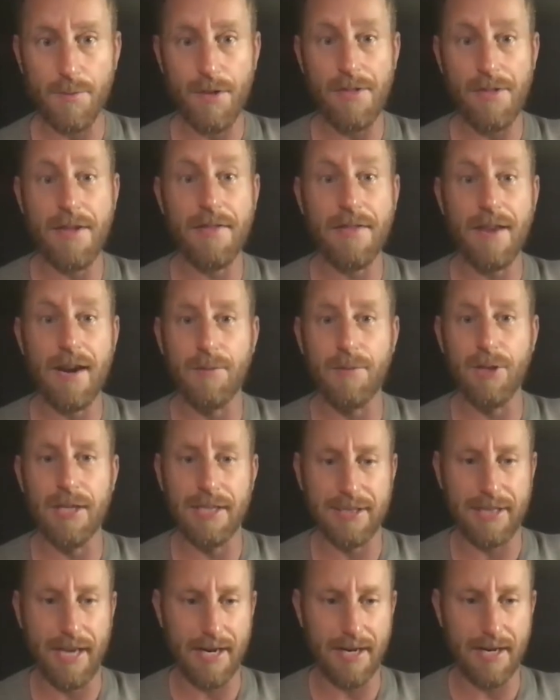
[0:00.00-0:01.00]
the thing that I'm really
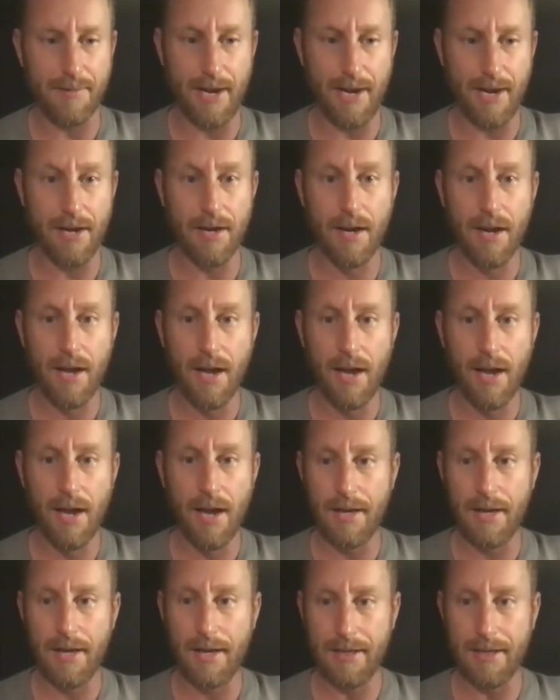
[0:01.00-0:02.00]
excited about
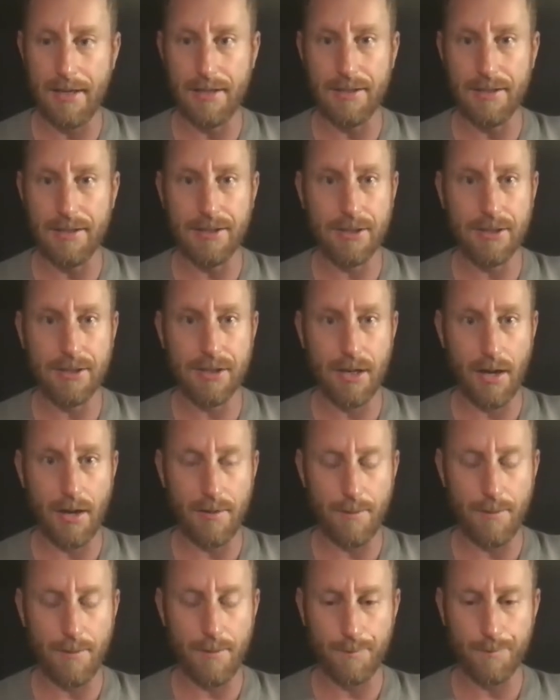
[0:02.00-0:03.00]
is
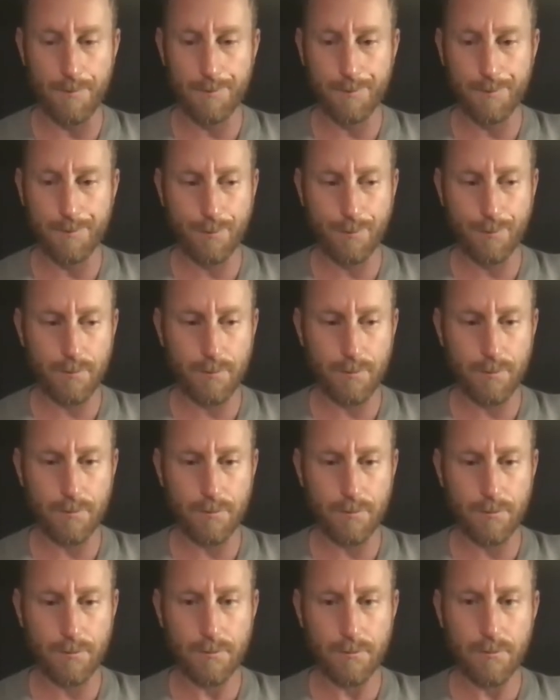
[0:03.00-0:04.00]
um,
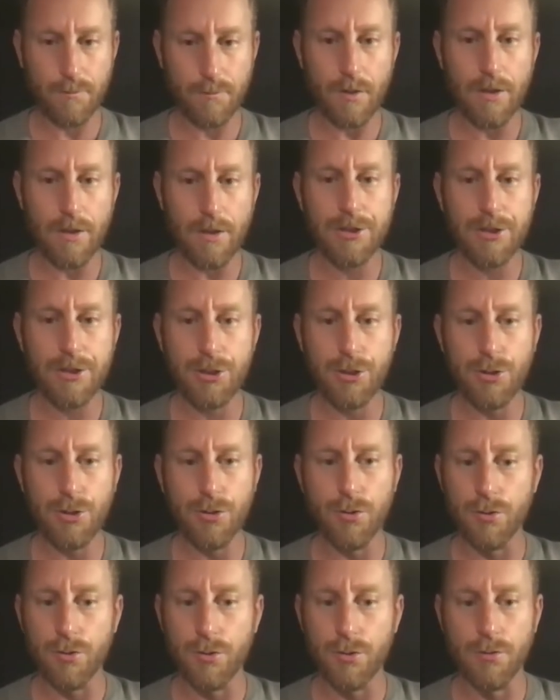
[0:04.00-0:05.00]

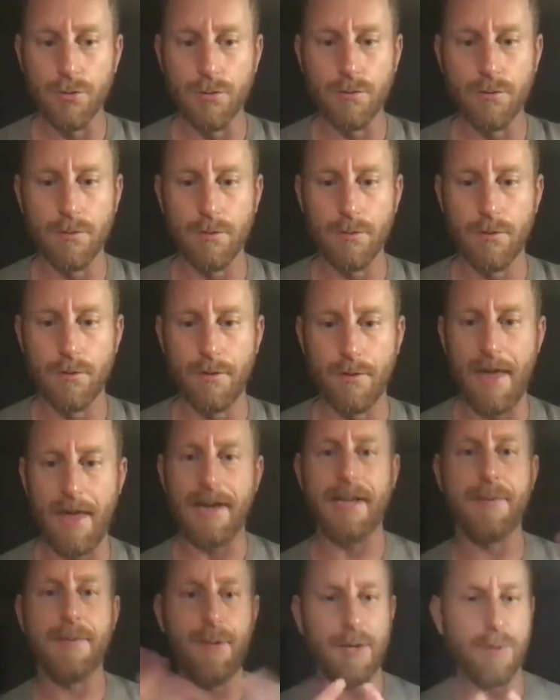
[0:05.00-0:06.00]
to that
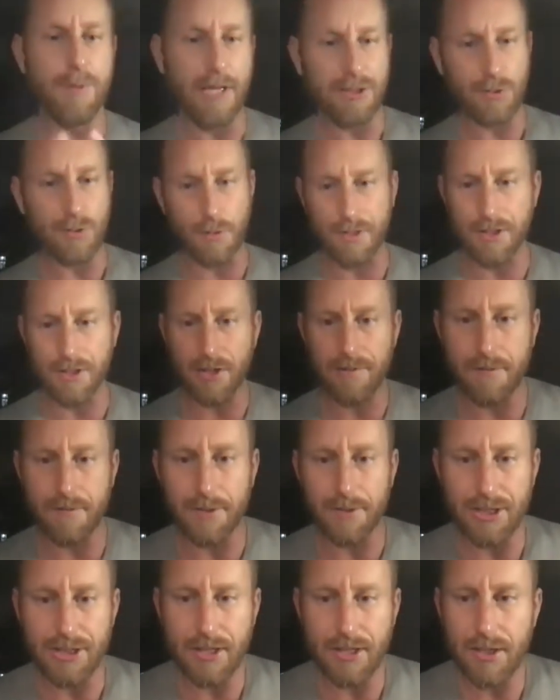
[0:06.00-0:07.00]
it can be a place where we learn
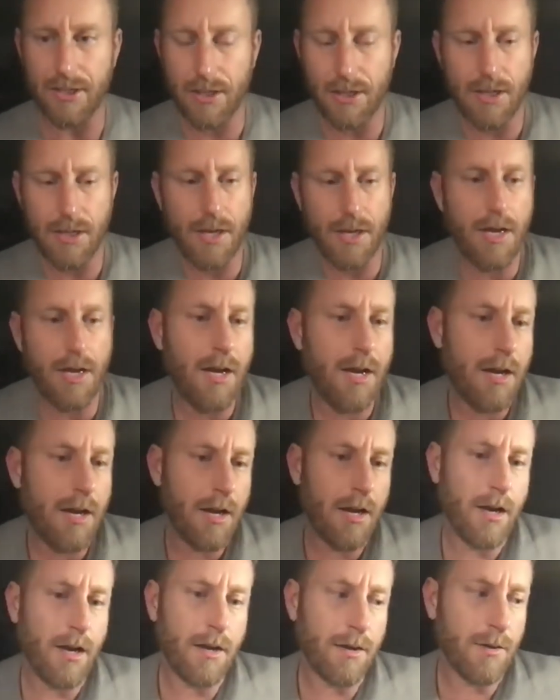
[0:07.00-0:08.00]
from each other.
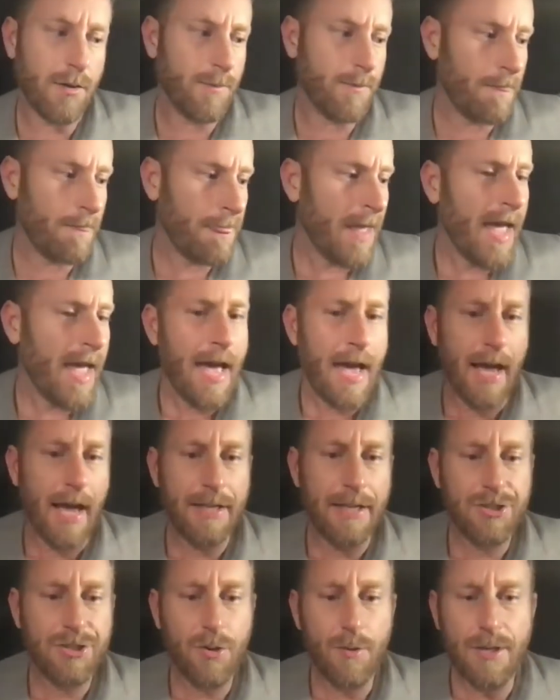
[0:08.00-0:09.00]
Um,
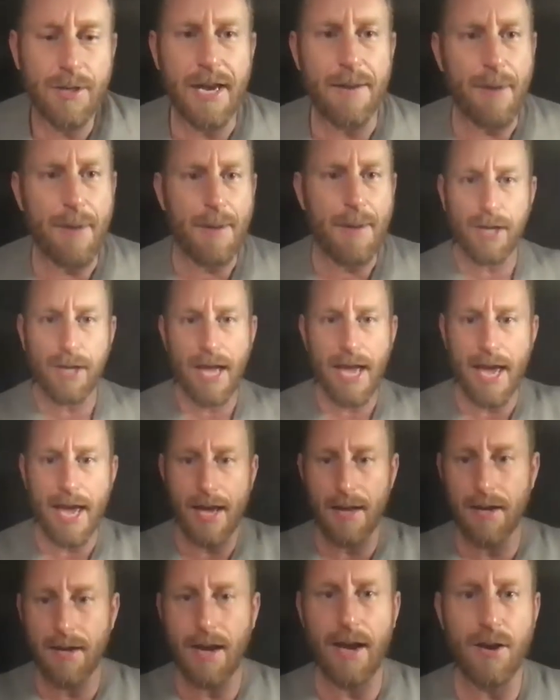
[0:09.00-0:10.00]
and so, yeah, my
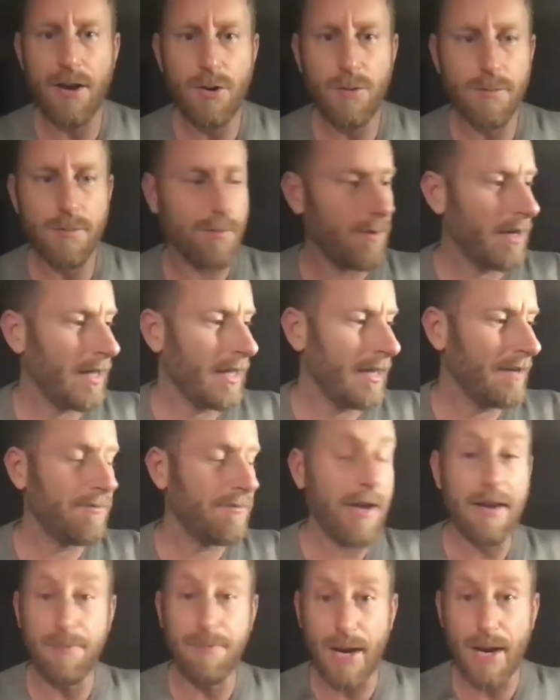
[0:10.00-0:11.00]
plan. I hope my, if
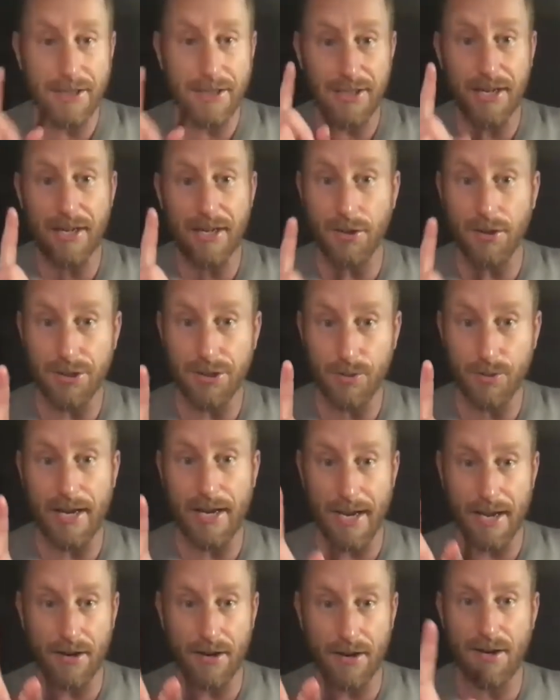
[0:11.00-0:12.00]
if my internet goes away
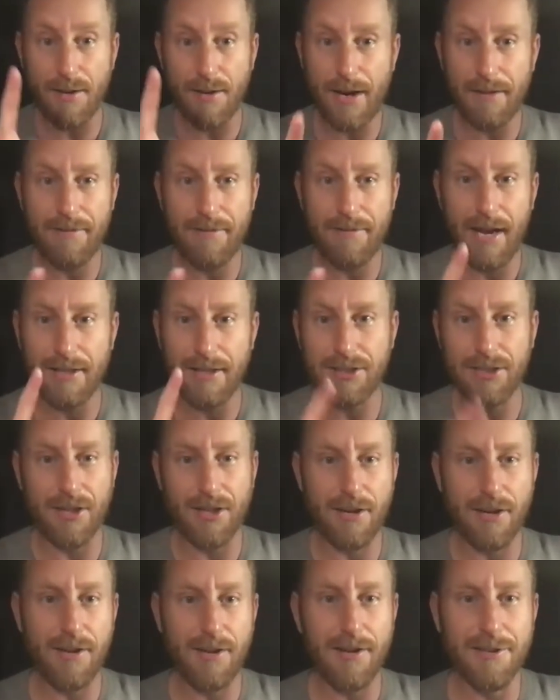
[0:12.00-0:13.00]
again, I'll come back faster.
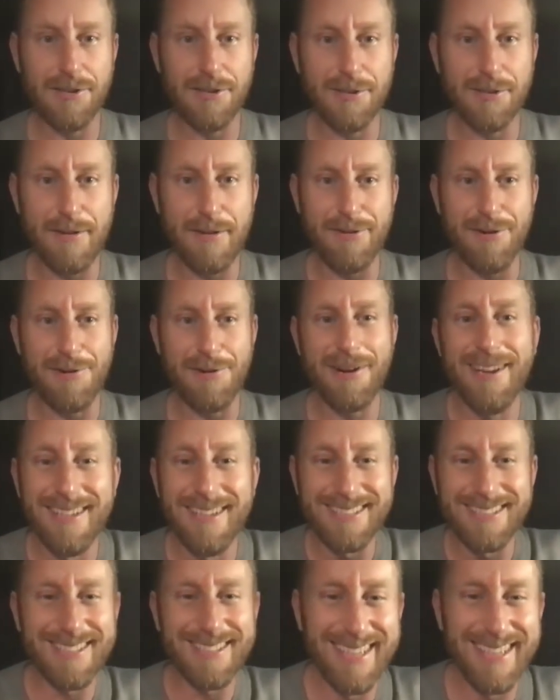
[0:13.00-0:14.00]
I'll, I'll use my
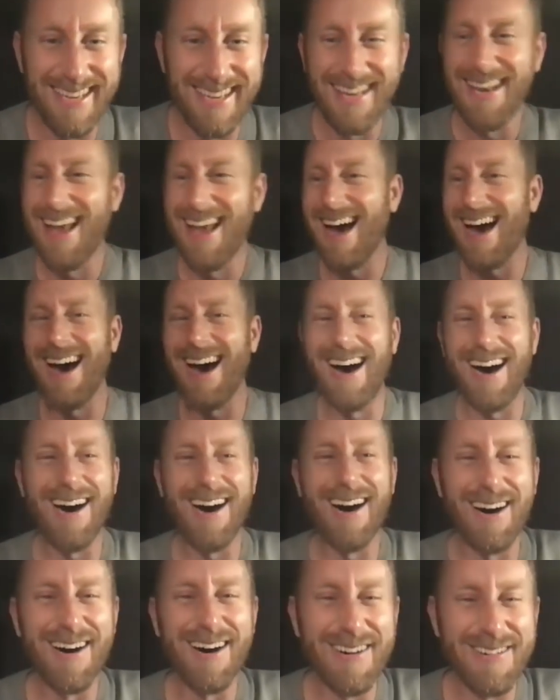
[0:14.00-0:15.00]

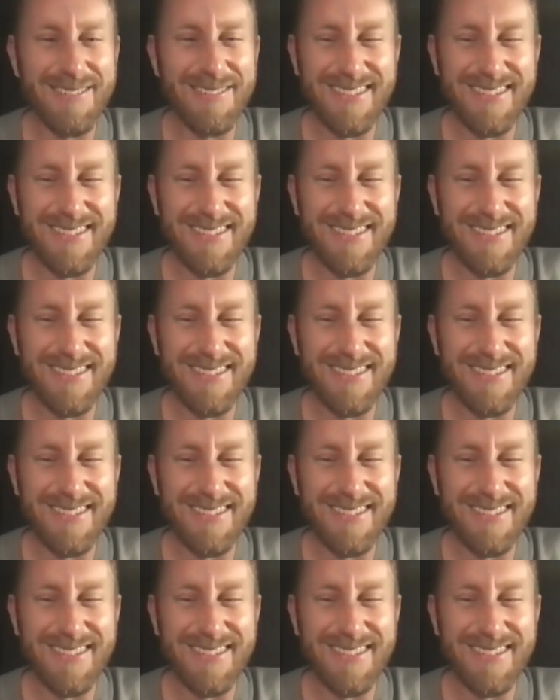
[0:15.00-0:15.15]
phone.